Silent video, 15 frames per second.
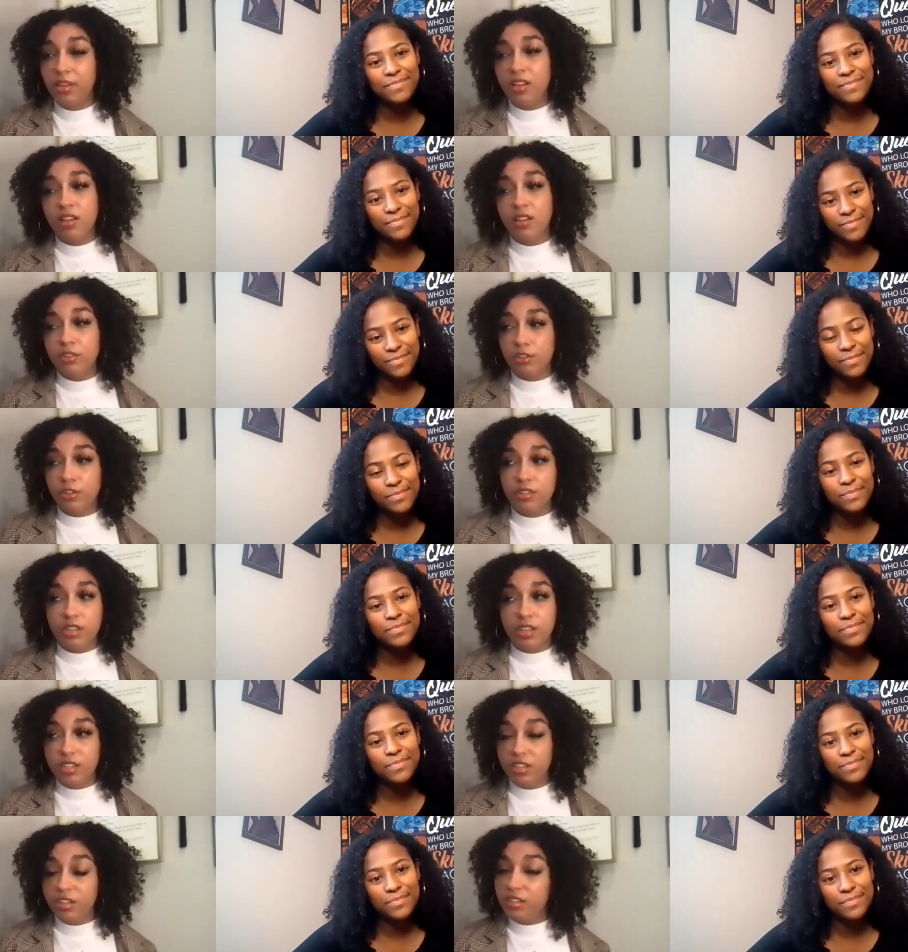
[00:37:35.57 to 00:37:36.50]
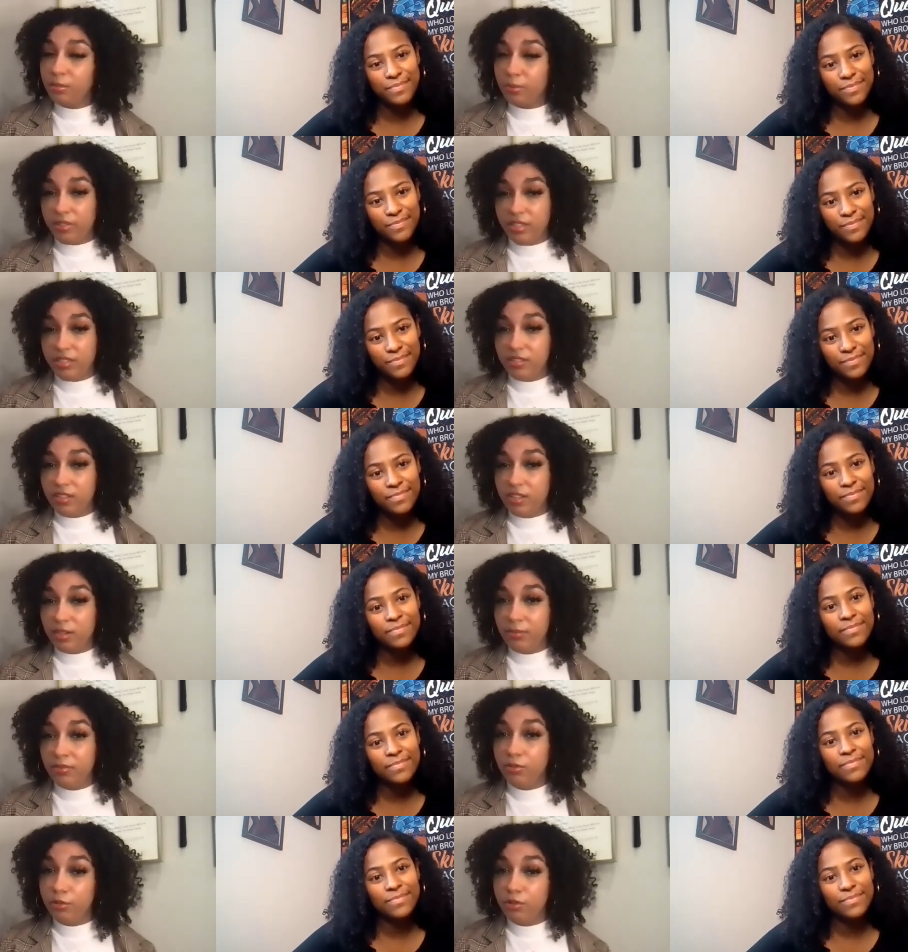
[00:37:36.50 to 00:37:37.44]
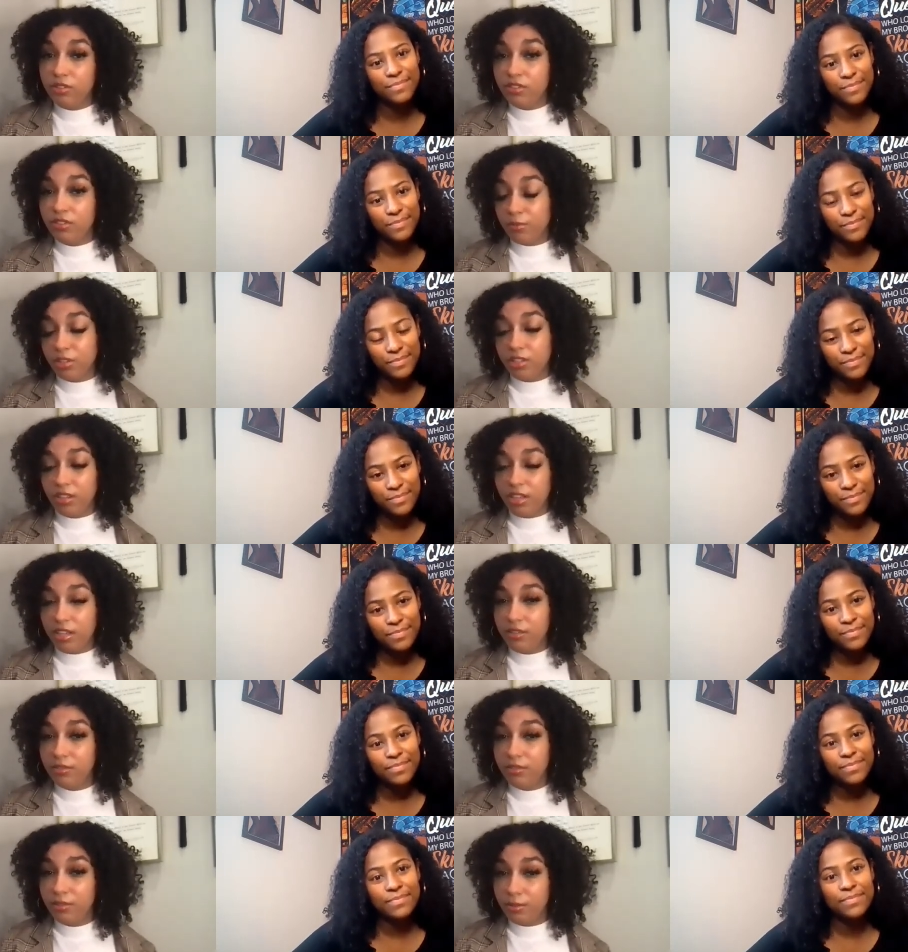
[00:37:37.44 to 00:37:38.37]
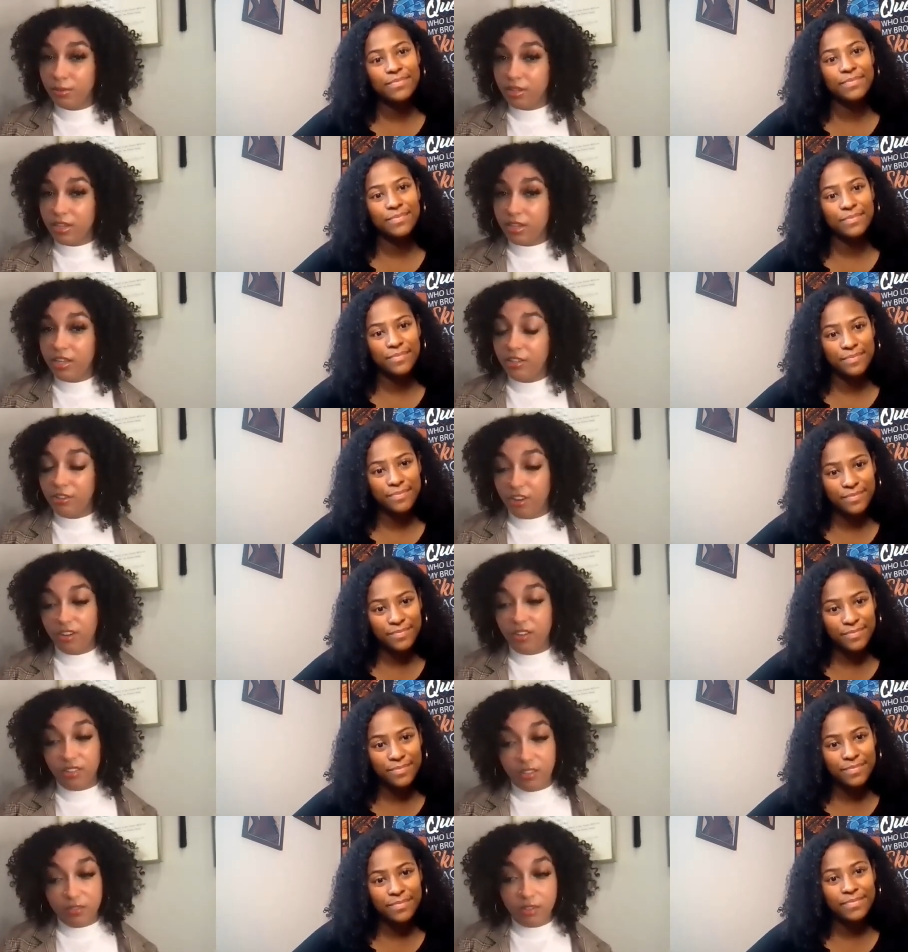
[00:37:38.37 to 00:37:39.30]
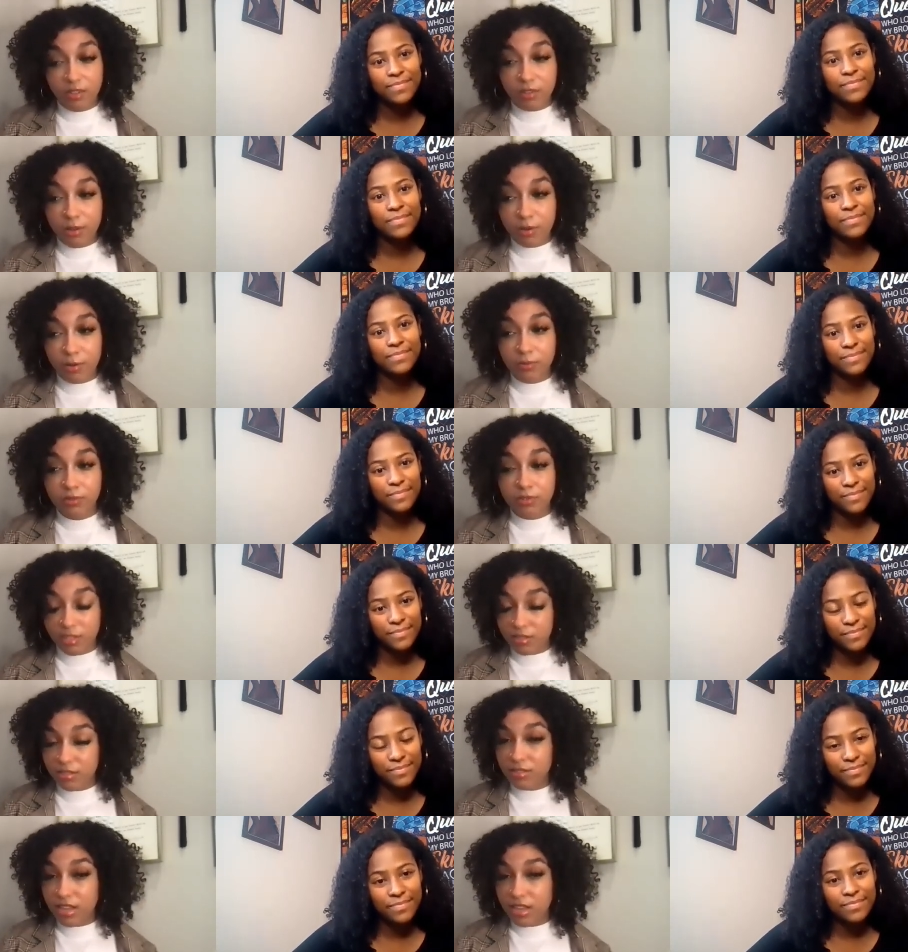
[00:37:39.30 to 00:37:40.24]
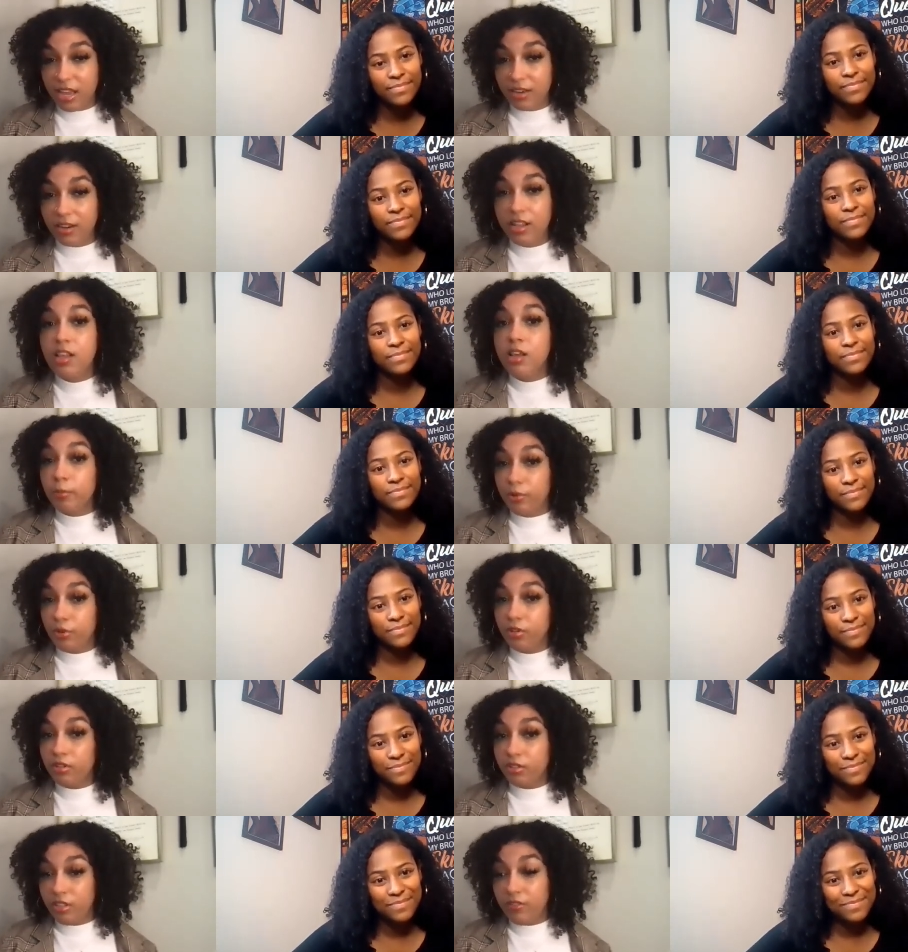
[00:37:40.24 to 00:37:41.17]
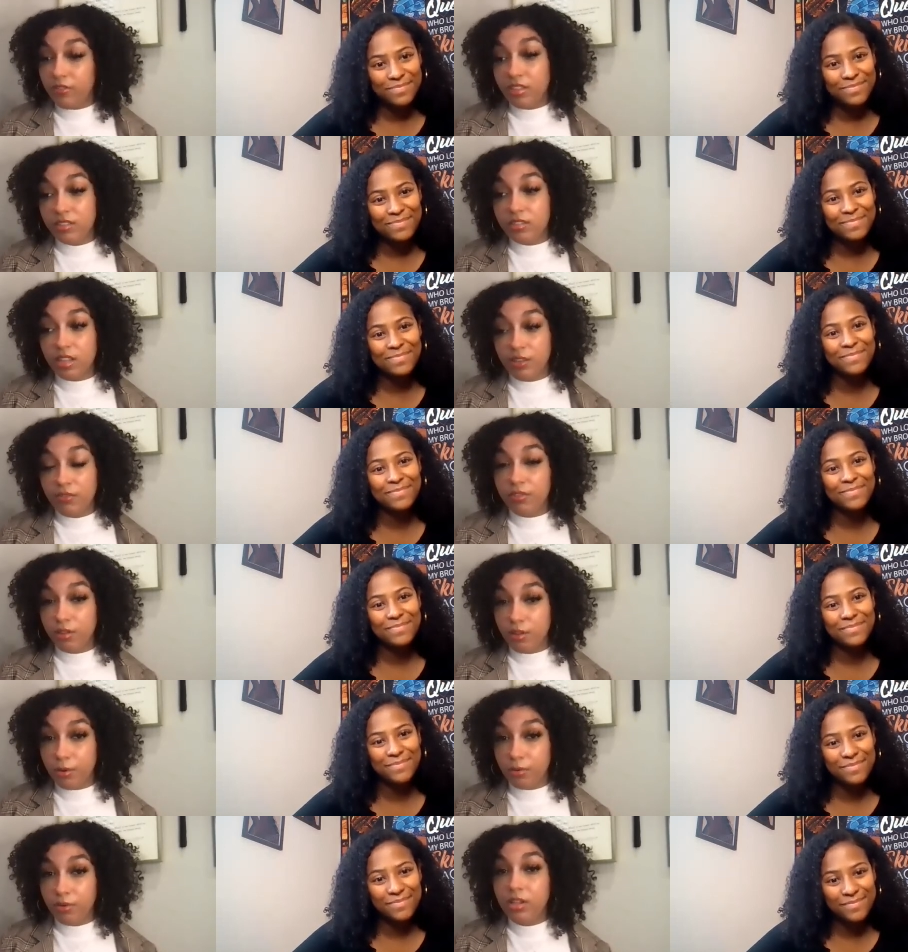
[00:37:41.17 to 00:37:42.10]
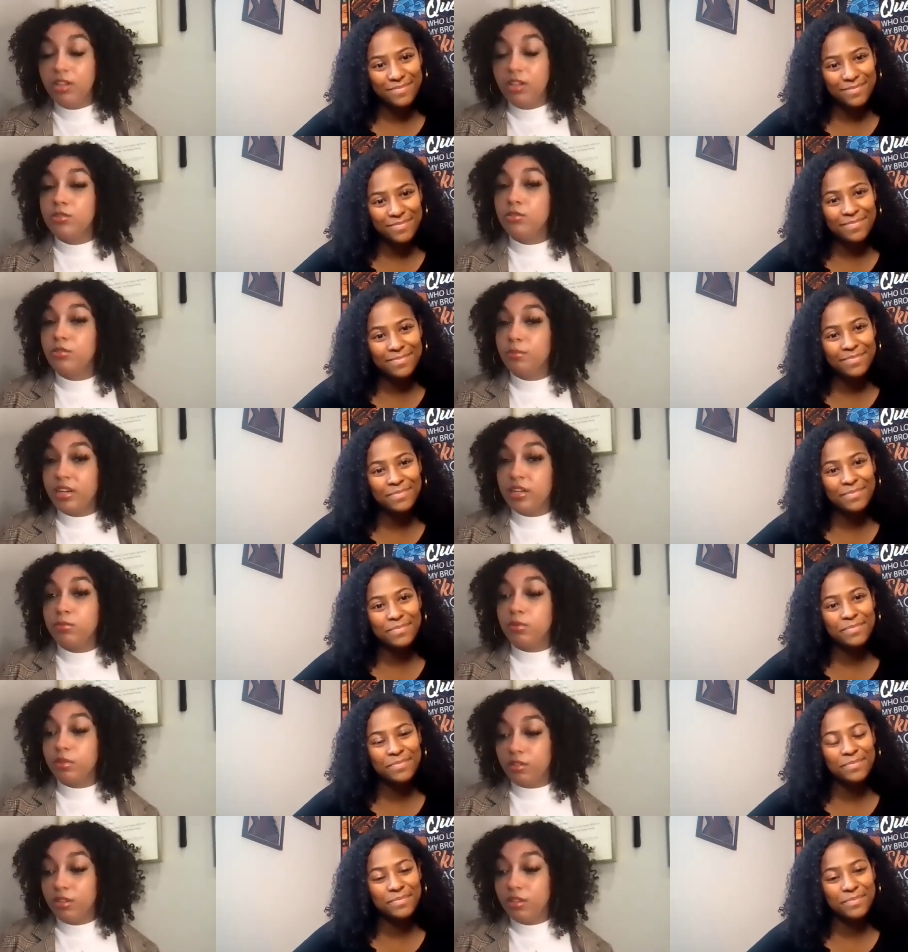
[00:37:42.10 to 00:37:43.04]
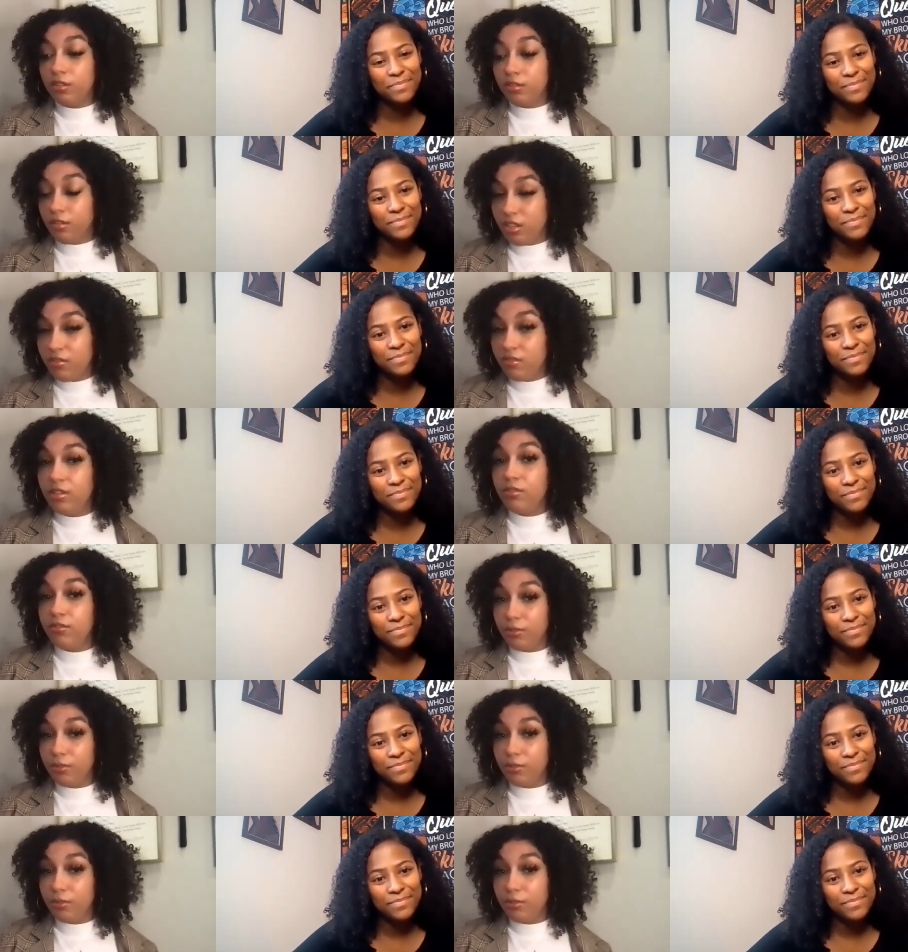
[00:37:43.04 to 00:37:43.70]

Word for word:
Speaker 1: You're not here to please them. You live one life, okay? You're going to leave it alone. This is sad, but you're going to leave this life alone. So you might as well live it for